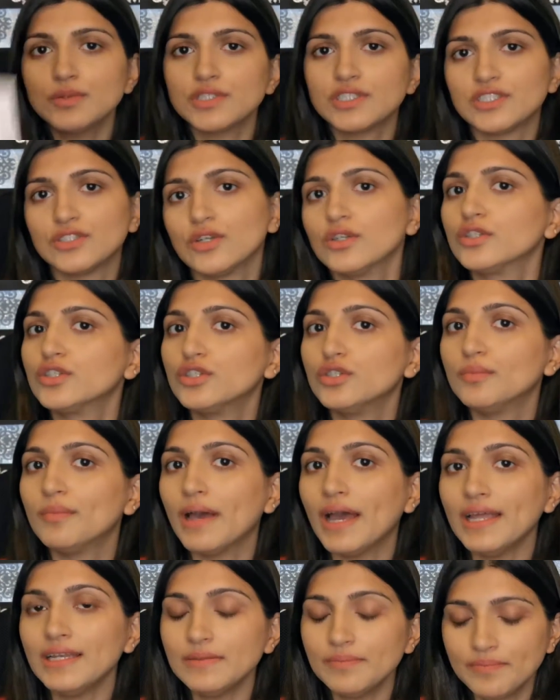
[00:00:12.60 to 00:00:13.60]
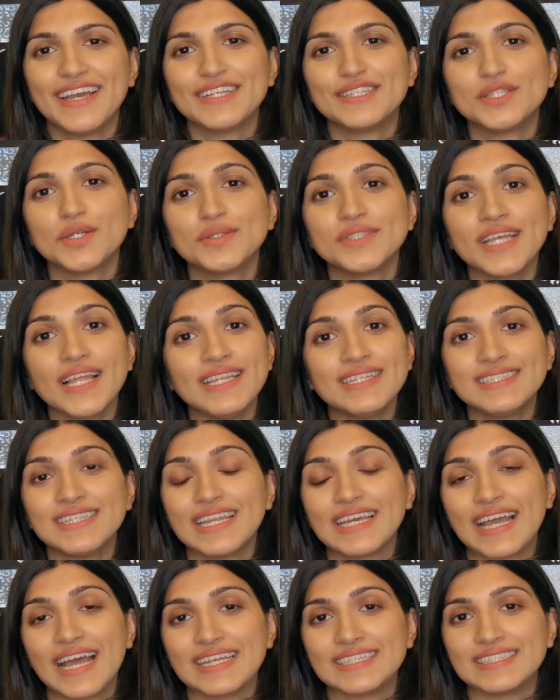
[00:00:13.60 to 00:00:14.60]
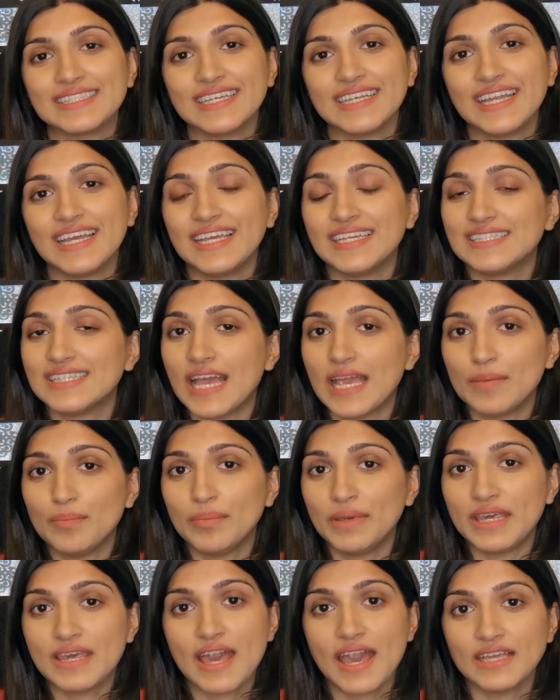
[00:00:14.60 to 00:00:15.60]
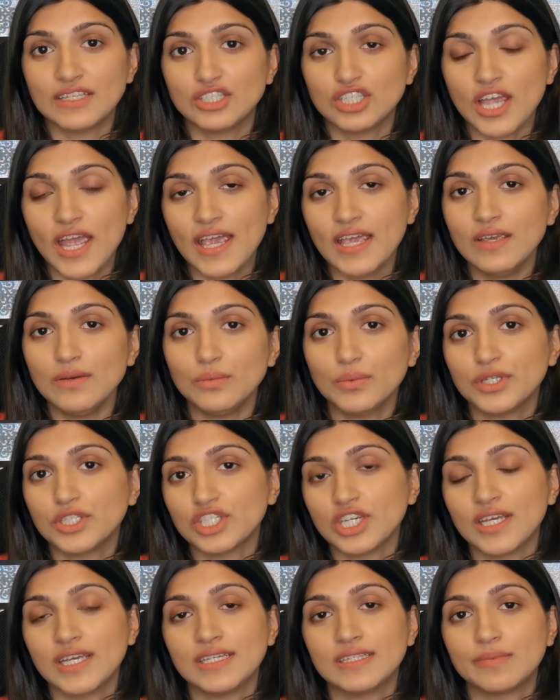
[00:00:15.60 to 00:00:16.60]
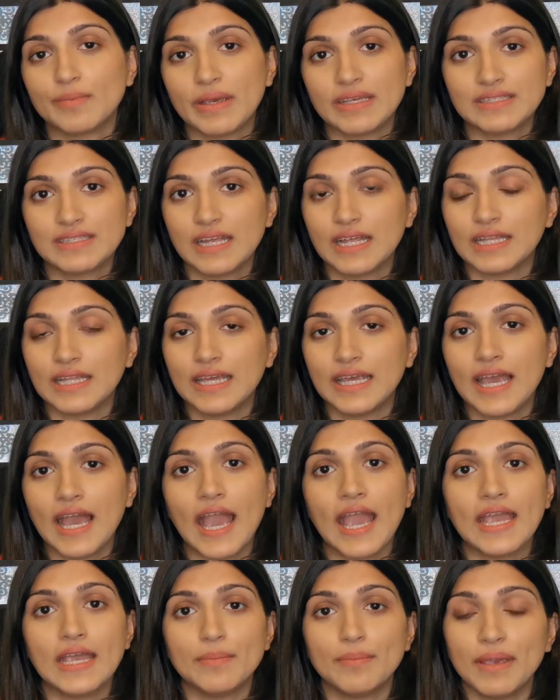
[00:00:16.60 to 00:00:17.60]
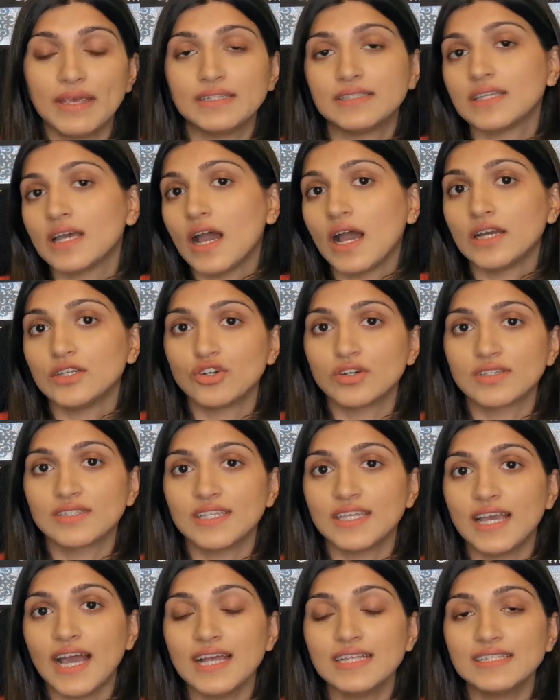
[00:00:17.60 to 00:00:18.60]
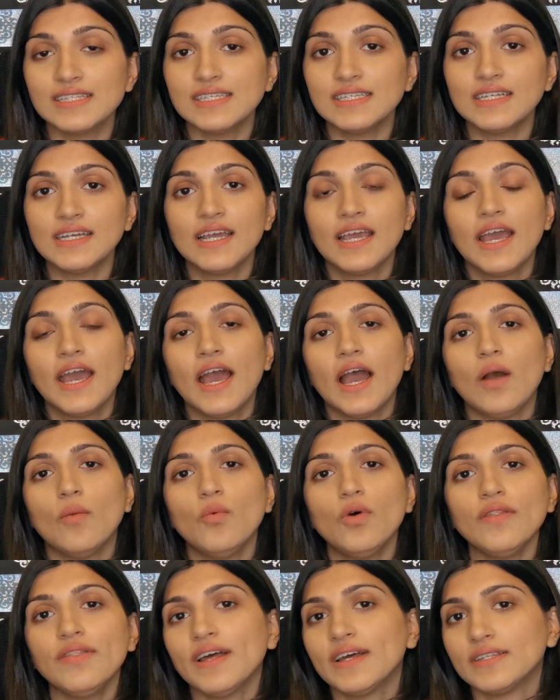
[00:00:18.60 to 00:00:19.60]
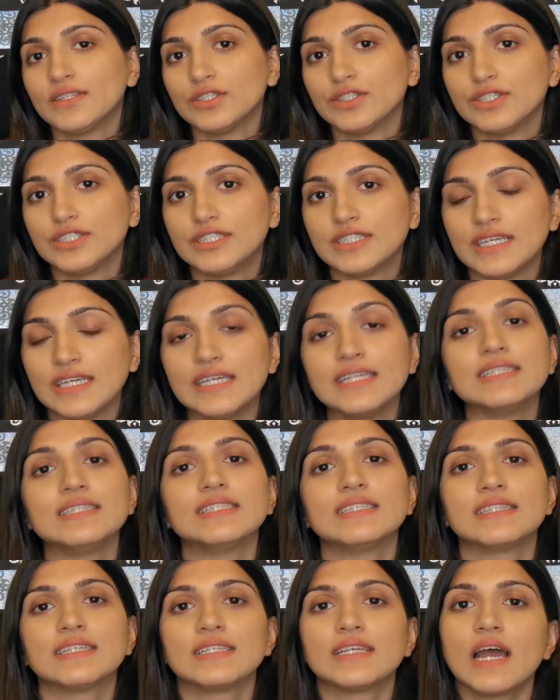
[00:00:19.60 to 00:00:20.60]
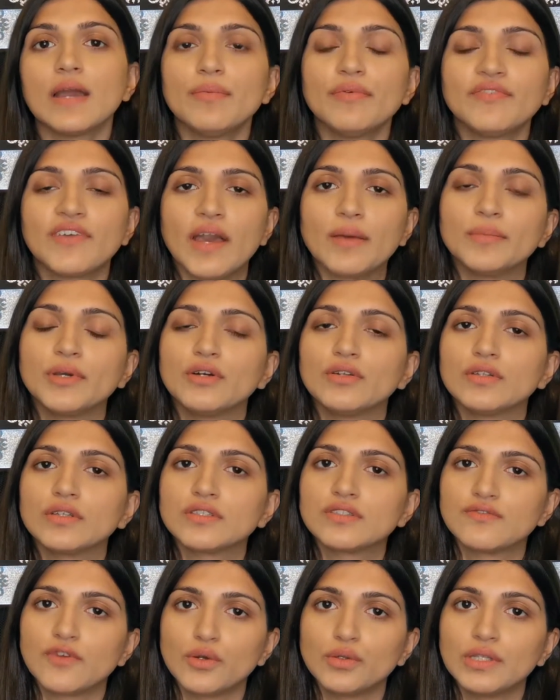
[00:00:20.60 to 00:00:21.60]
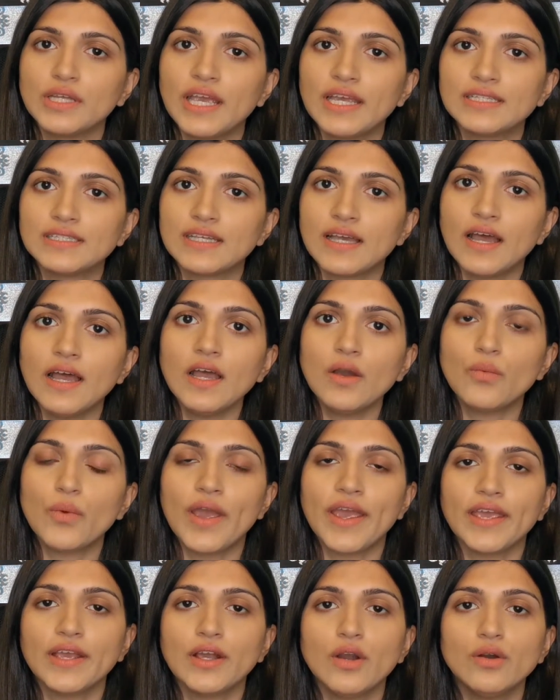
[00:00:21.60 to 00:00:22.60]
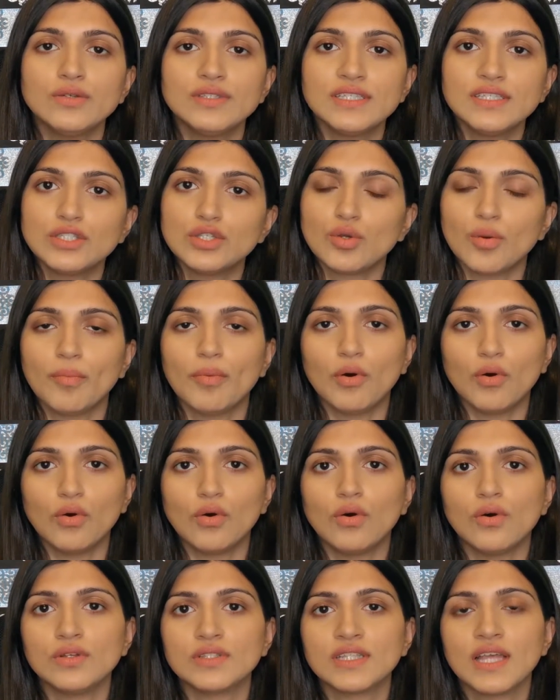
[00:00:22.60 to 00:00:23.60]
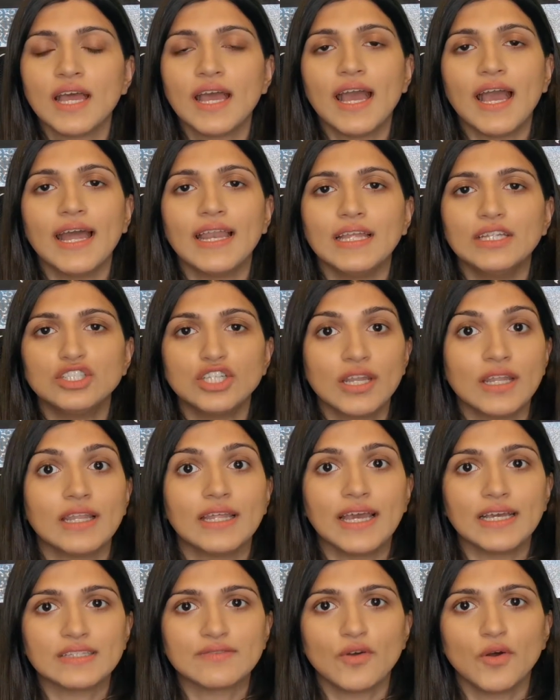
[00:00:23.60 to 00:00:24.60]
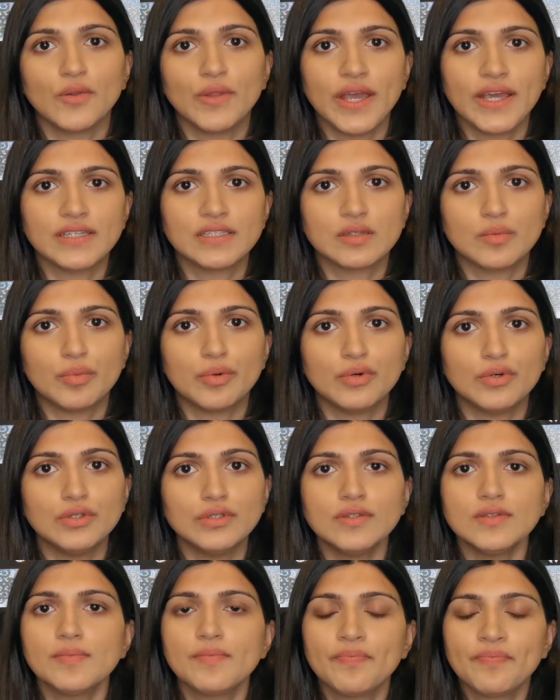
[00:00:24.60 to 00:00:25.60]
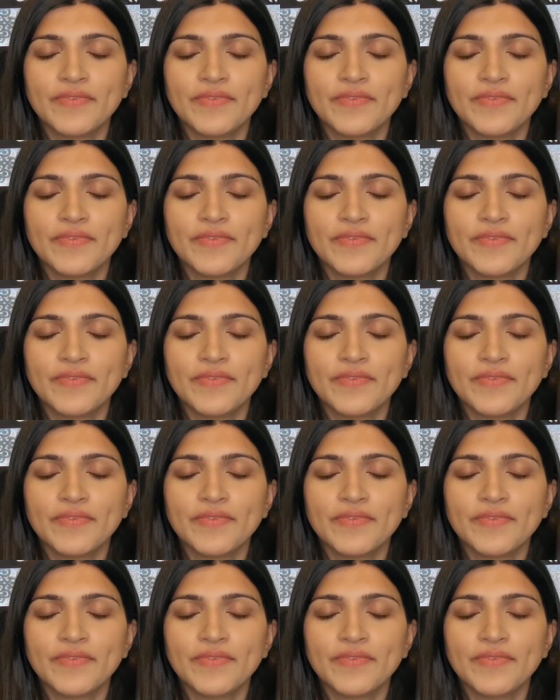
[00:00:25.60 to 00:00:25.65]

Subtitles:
which is not too bad. So salicylic acid is a BHA, which is basically a beta hydroxy acid. And what that does is it's a type of chemical exfoliator where it goes into your pores and it gently exfoliates the pores.